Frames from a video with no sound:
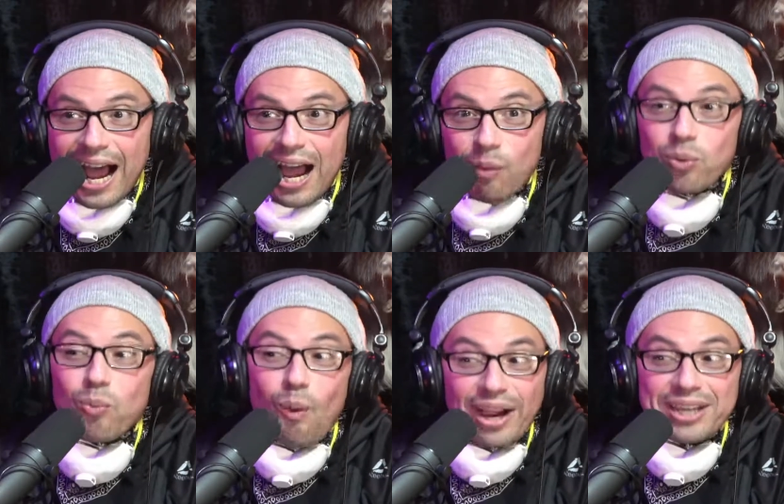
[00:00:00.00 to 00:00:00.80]
We're
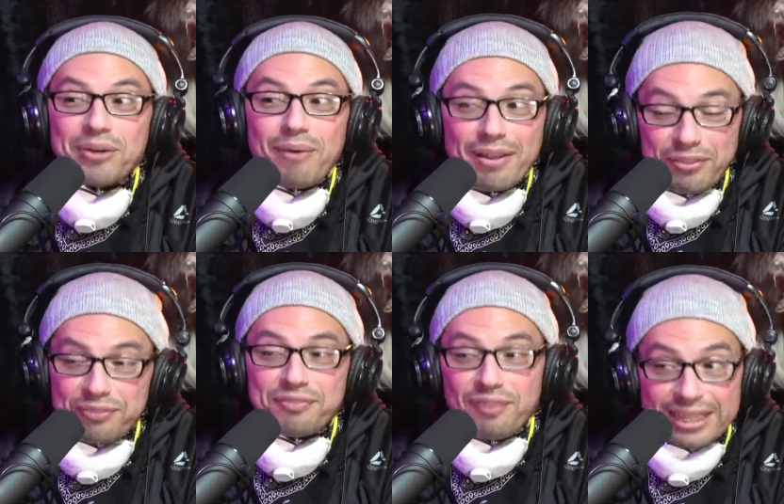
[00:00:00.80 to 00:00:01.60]
walking around the
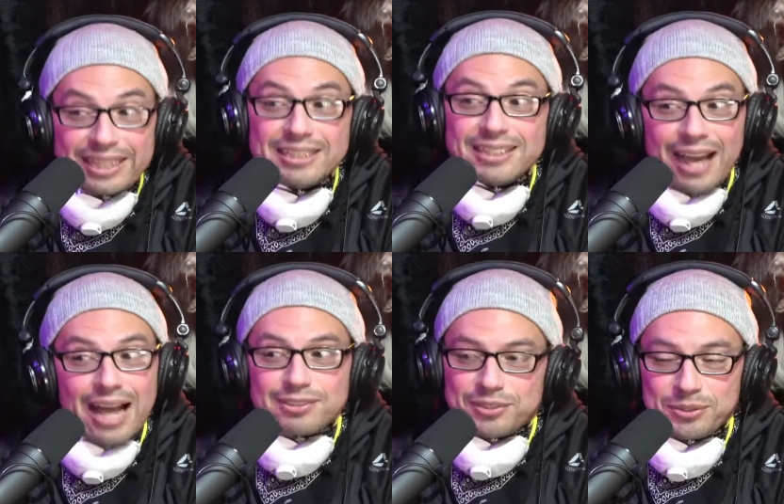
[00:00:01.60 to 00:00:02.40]
fucking
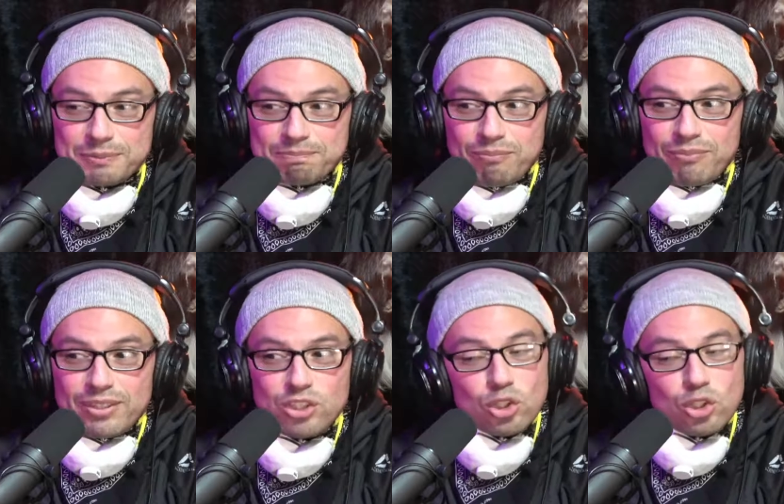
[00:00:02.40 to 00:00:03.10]
Costco.